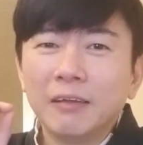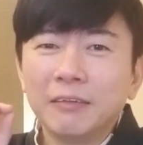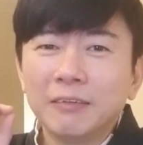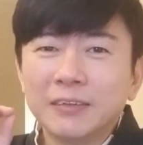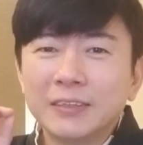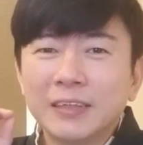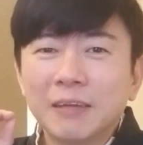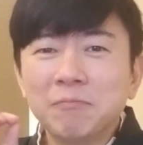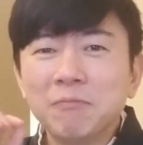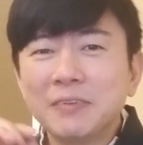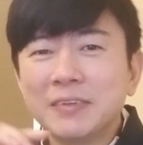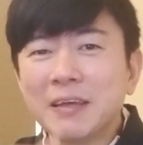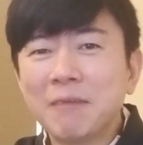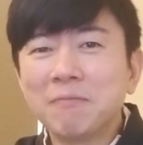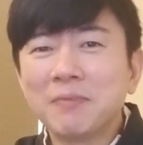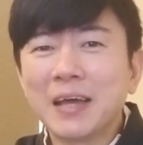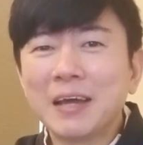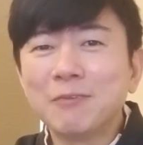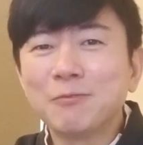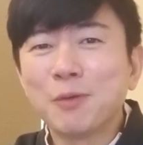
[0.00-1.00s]

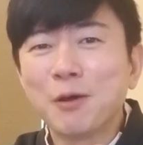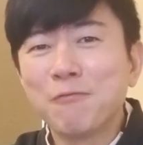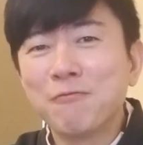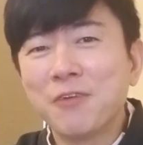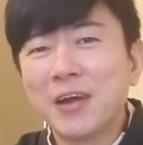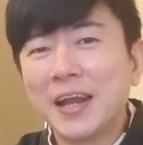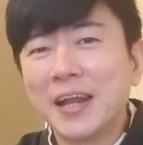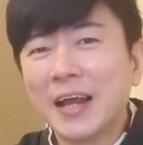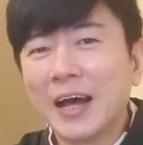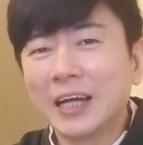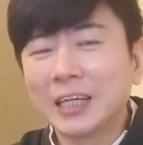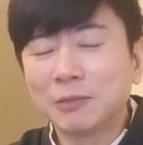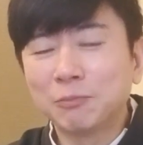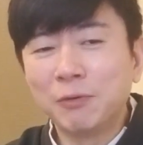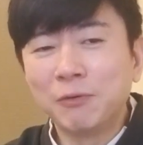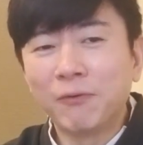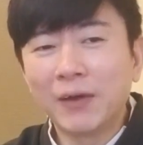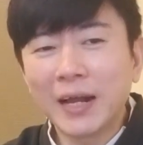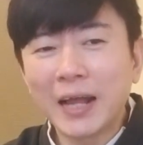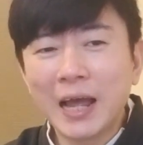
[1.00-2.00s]
sometimes my friend asks me
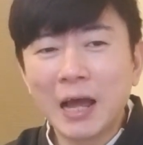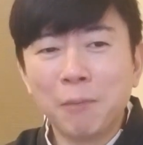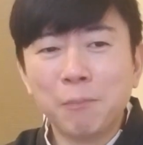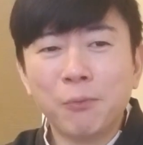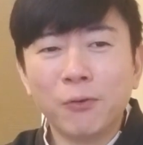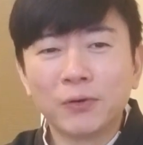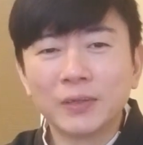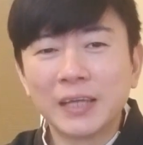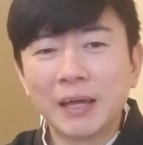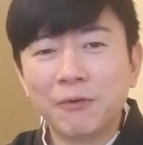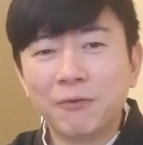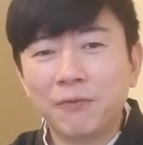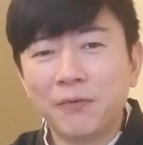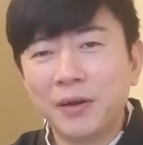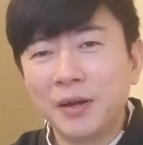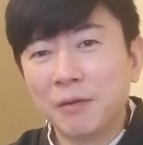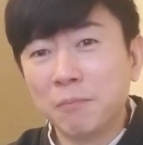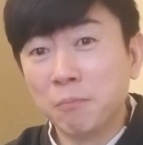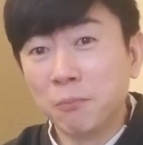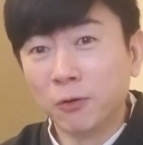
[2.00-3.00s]
what kind of books I
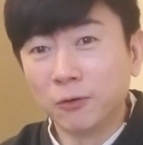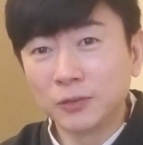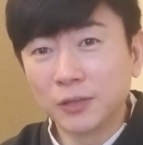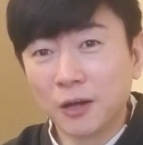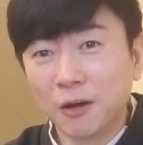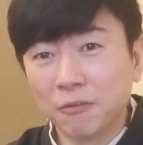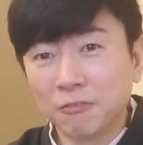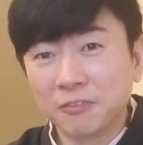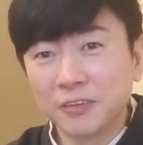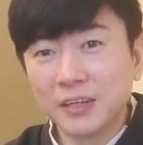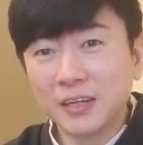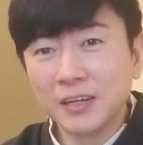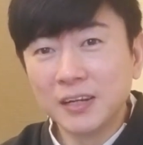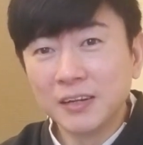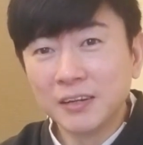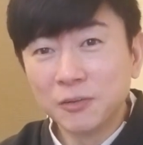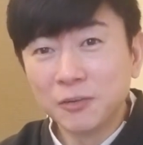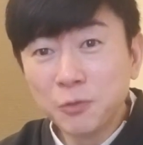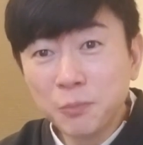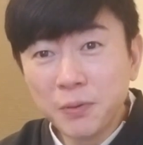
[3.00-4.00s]
read most often.
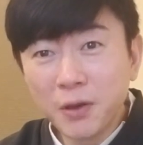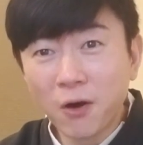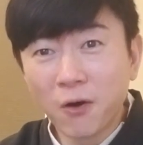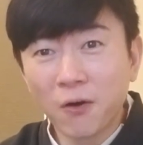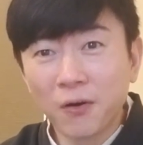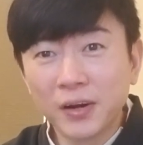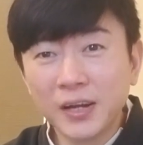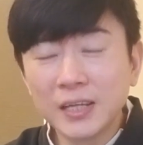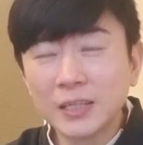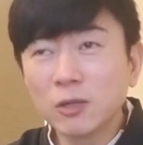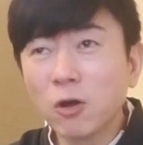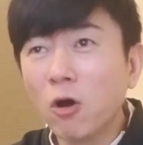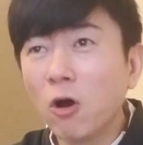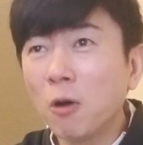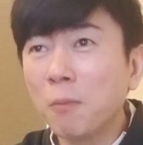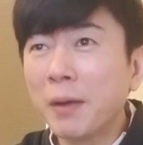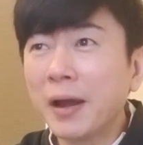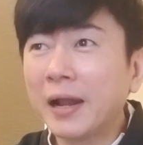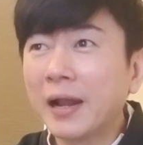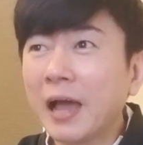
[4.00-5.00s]
To be honest, all
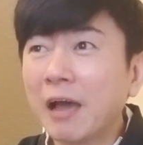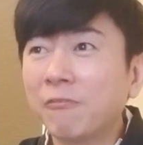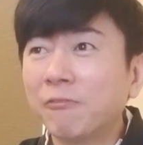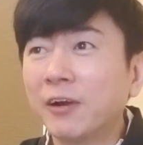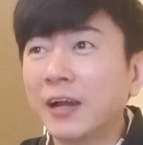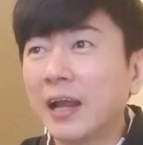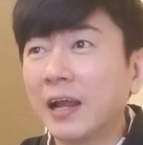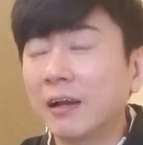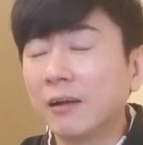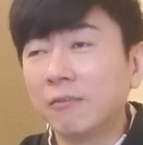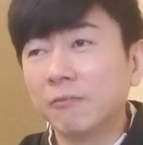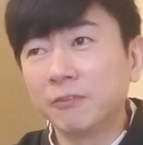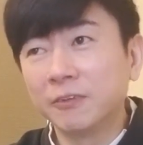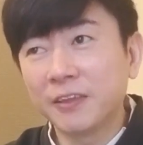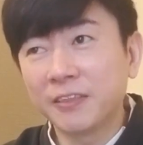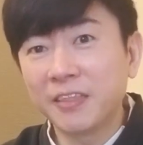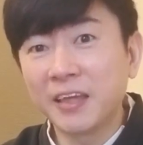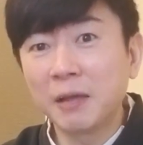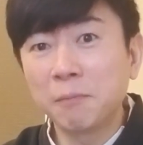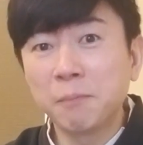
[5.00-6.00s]
my life, when I
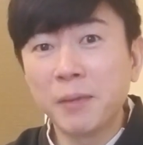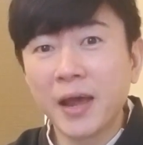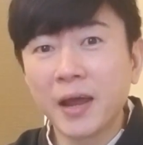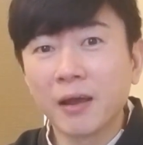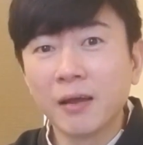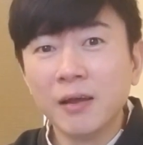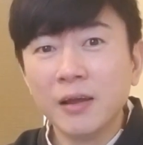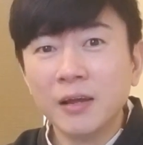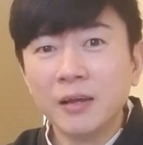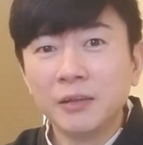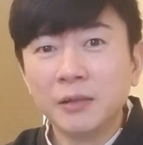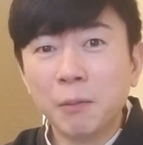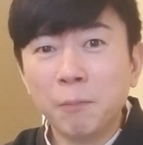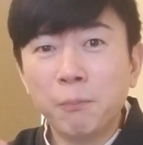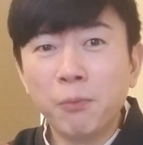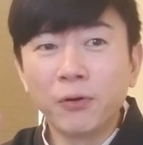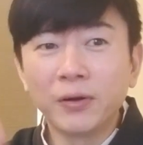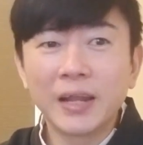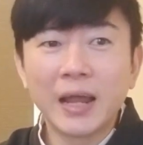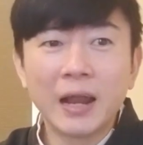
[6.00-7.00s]
think back, the
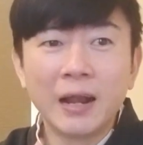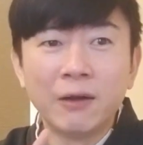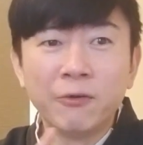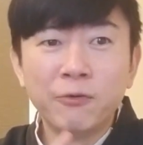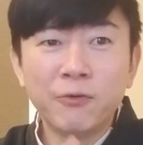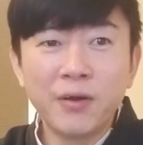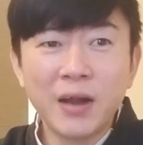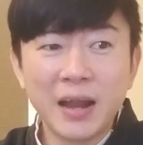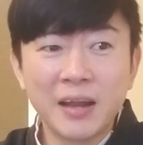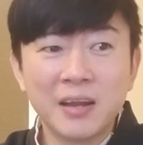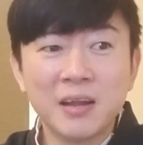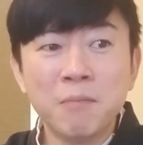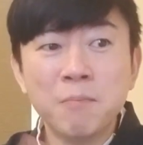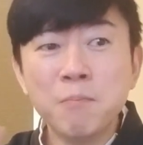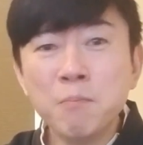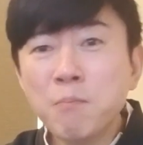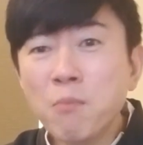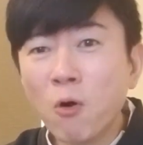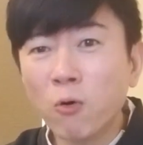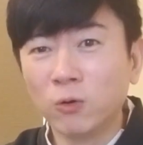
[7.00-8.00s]
book that I read the
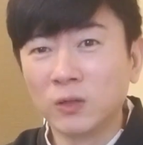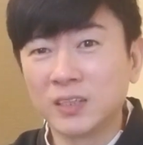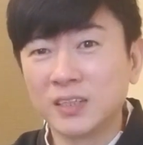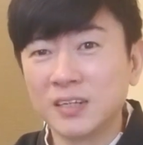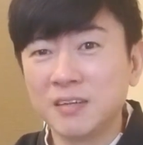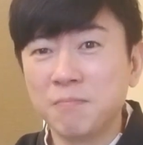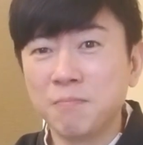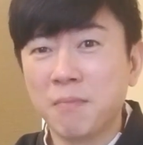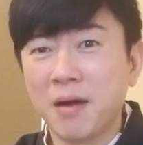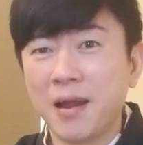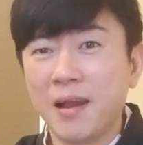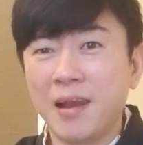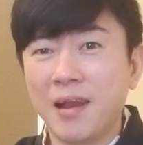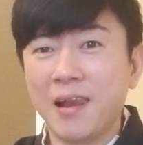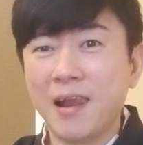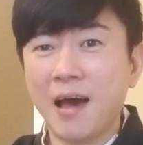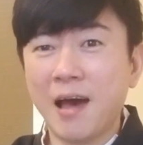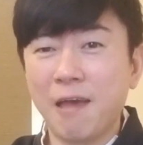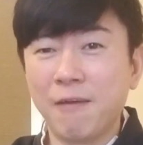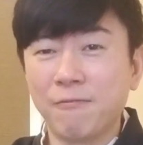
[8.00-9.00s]
most in my
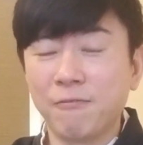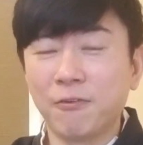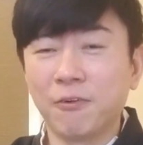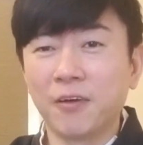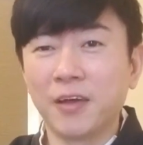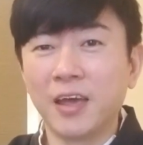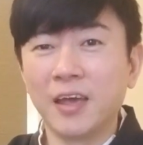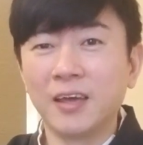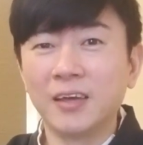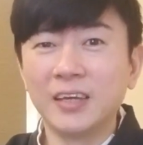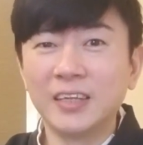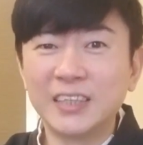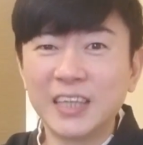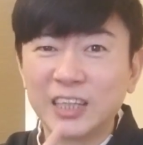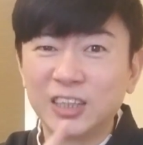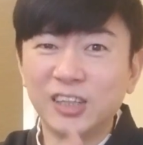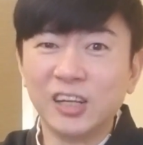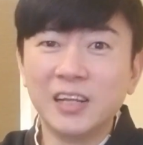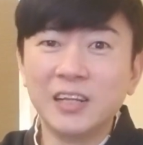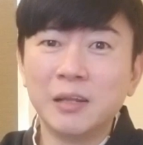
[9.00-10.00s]
life, okay, is
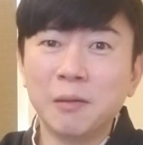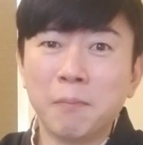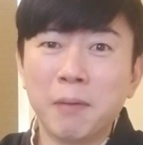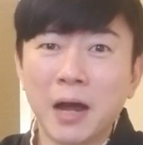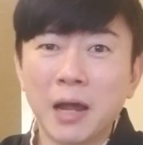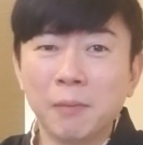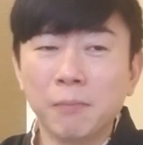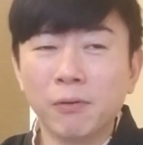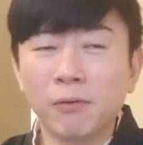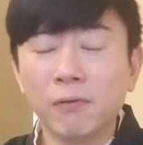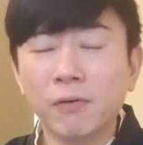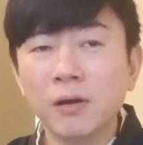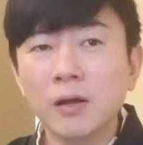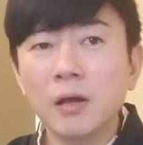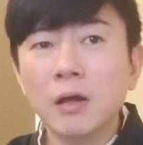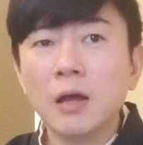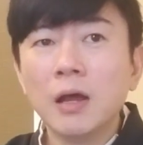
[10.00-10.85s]
actually the Bible.